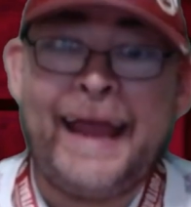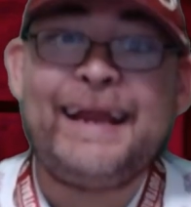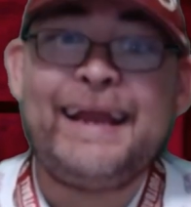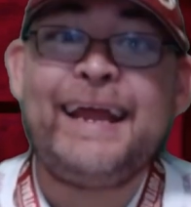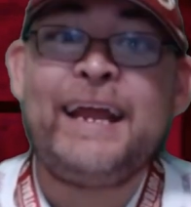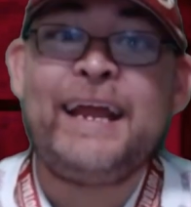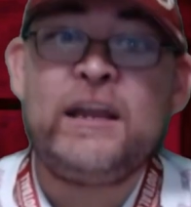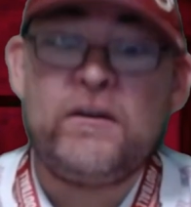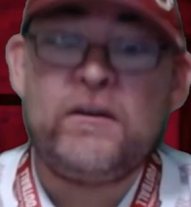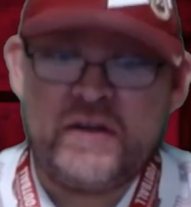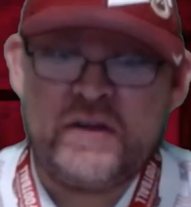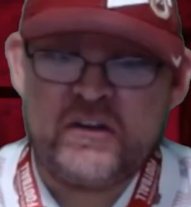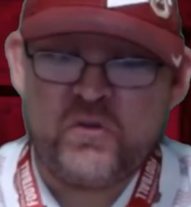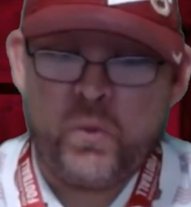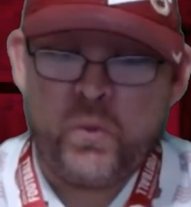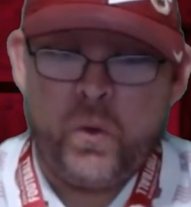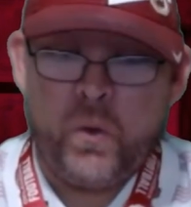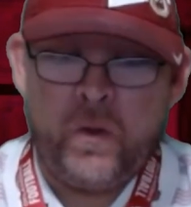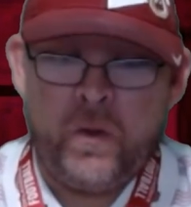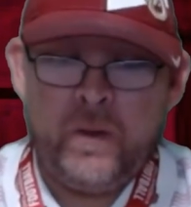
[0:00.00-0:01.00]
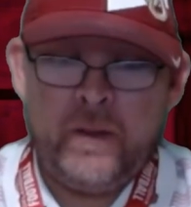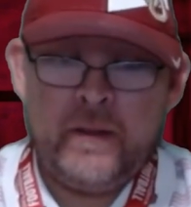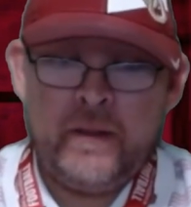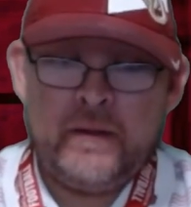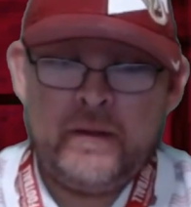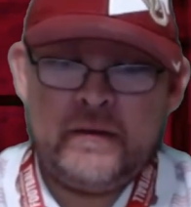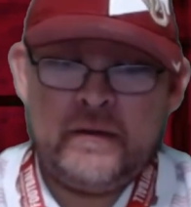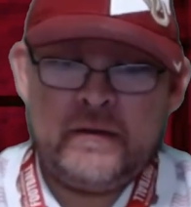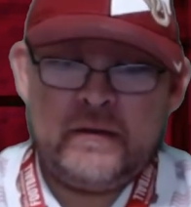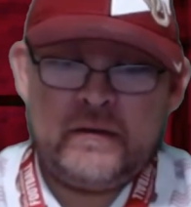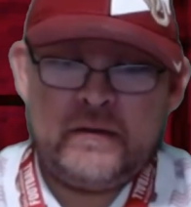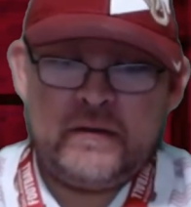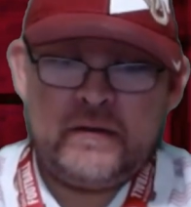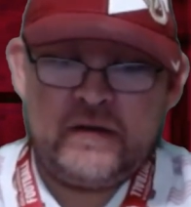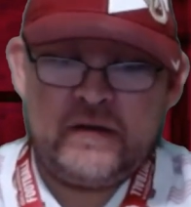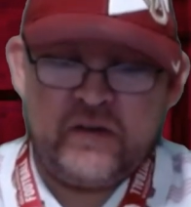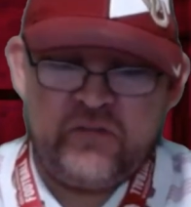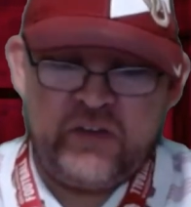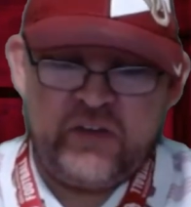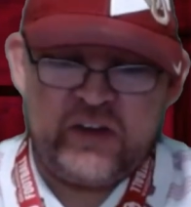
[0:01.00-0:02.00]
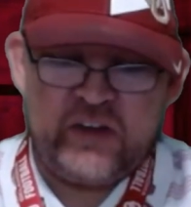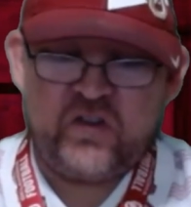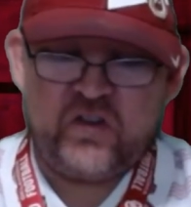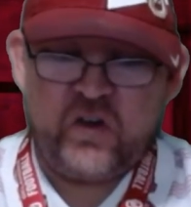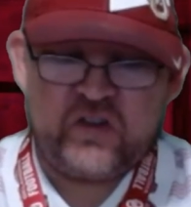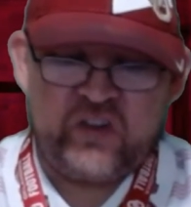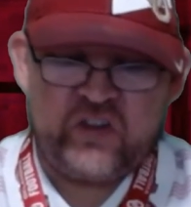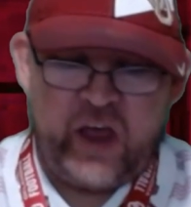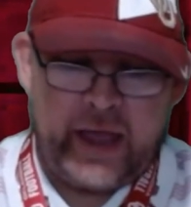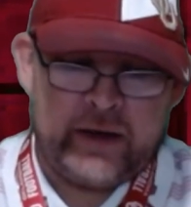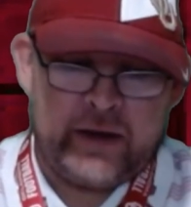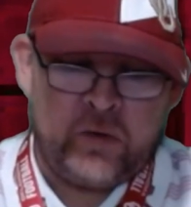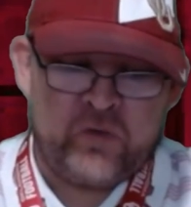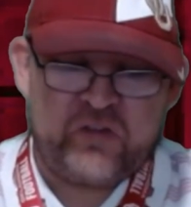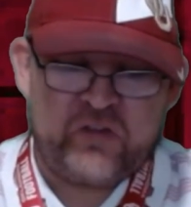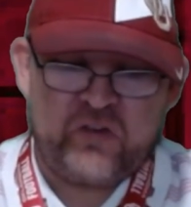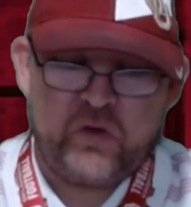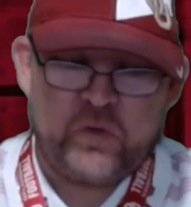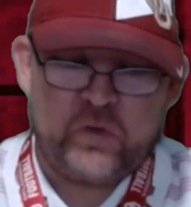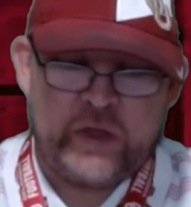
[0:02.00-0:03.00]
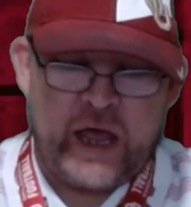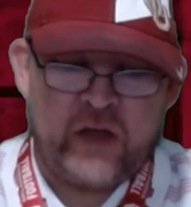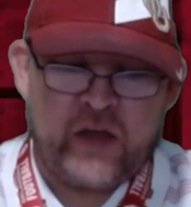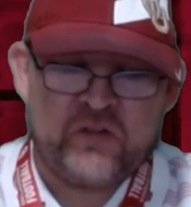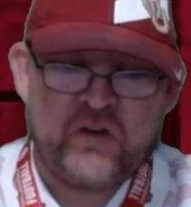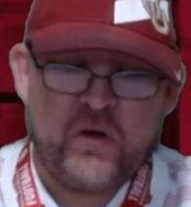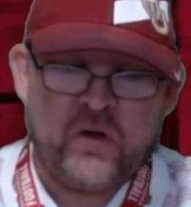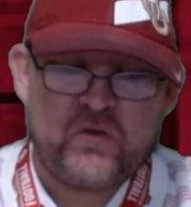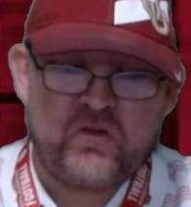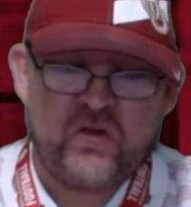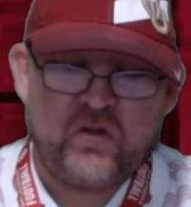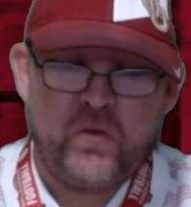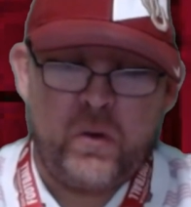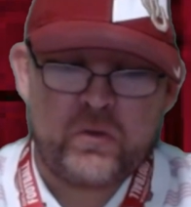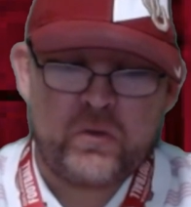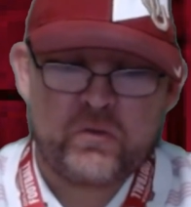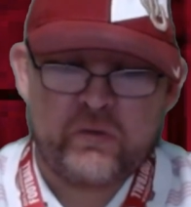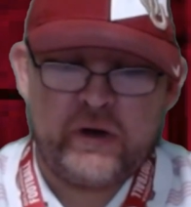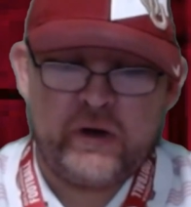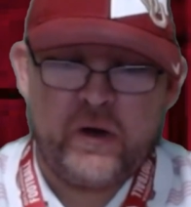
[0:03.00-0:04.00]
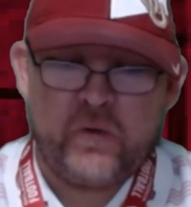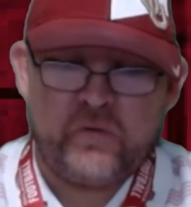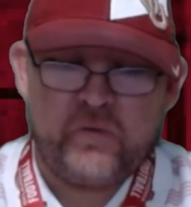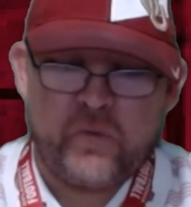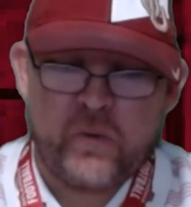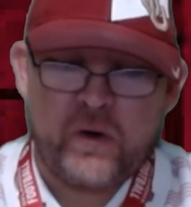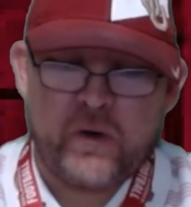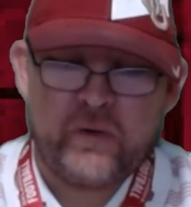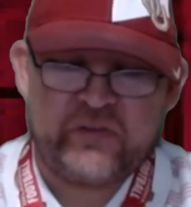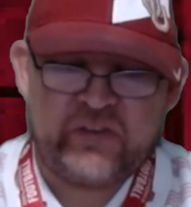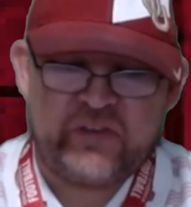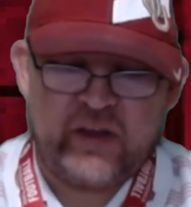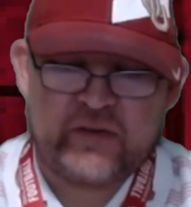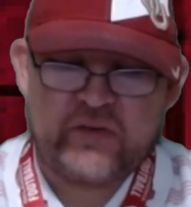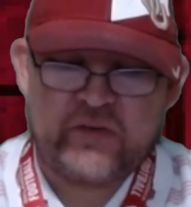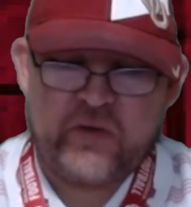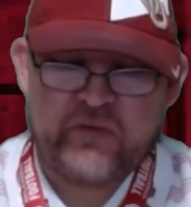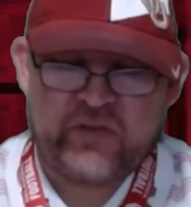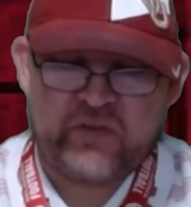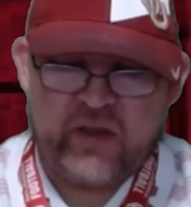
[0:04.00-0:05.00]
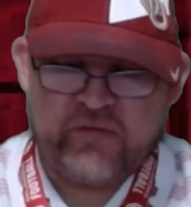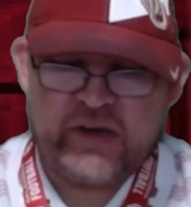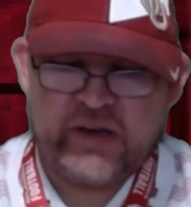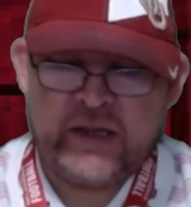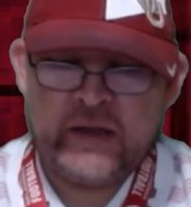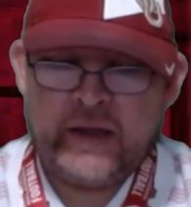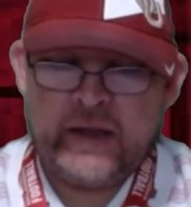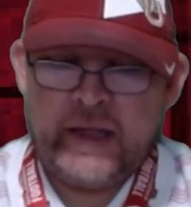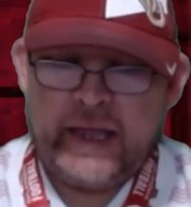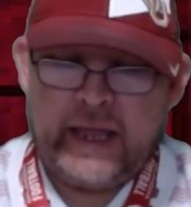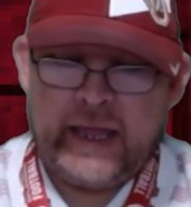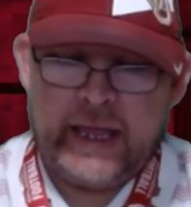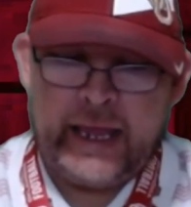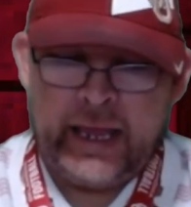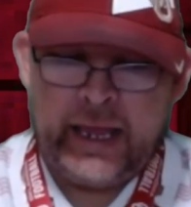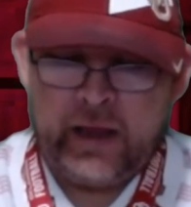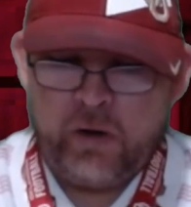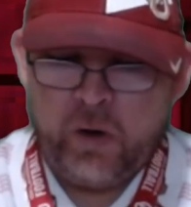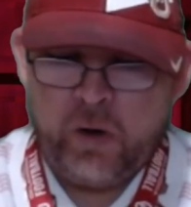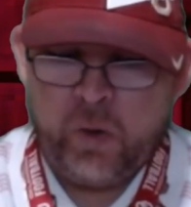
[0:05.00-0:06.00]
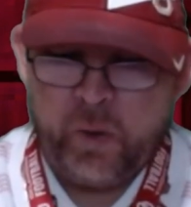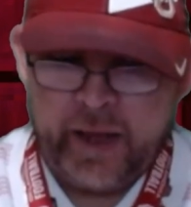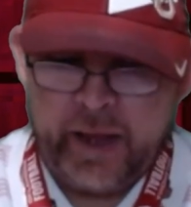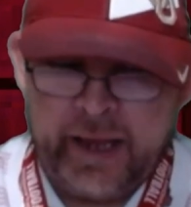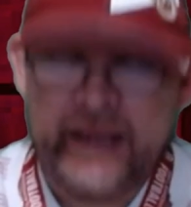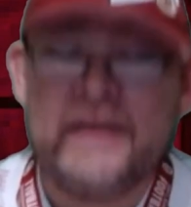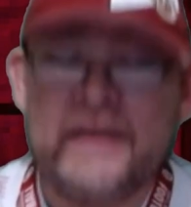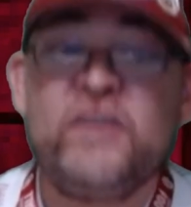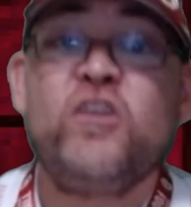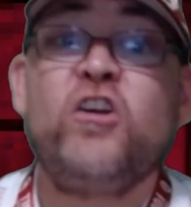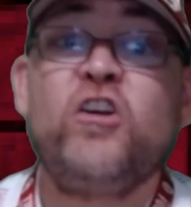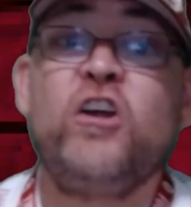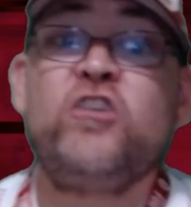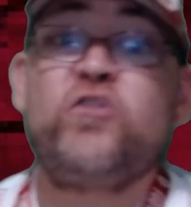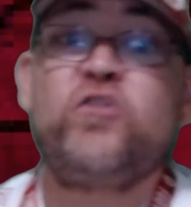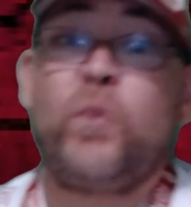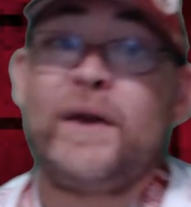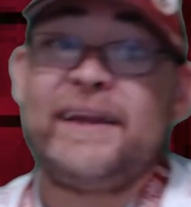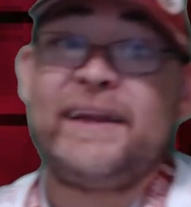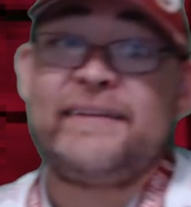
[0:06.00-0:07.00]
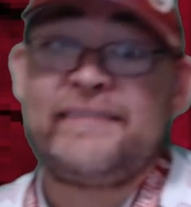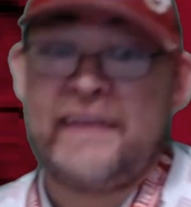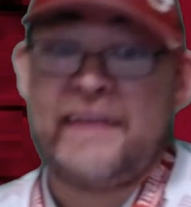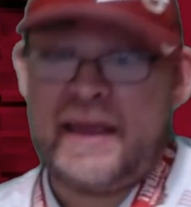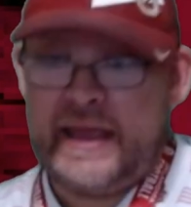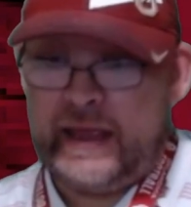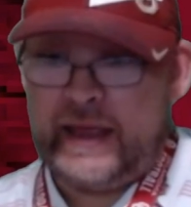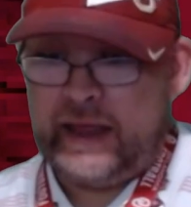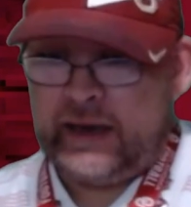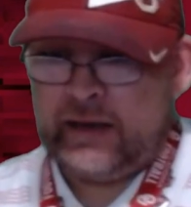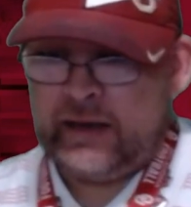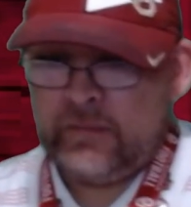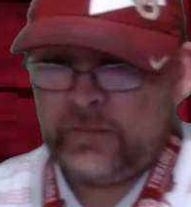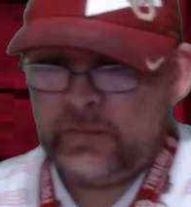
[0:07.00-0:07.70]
individual divisional titles, 2000, 02, 03, 04, 06, 07, 08, and 2010,